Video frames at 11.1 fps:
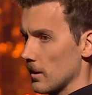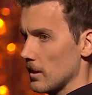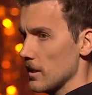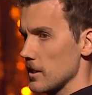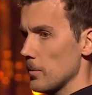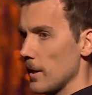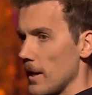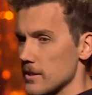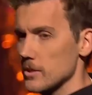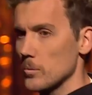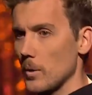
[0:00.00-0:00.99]
Guess he went
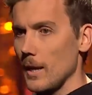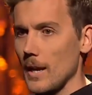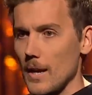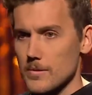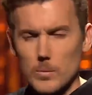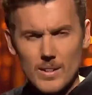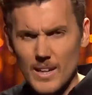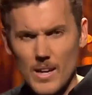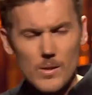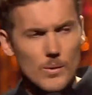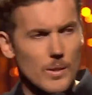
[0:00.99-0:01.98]
out doing what he loves. What?
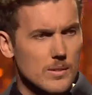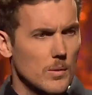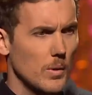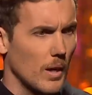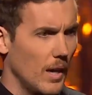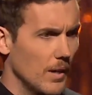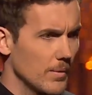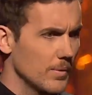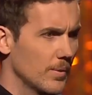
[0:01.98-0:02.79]
No, it's not what I love.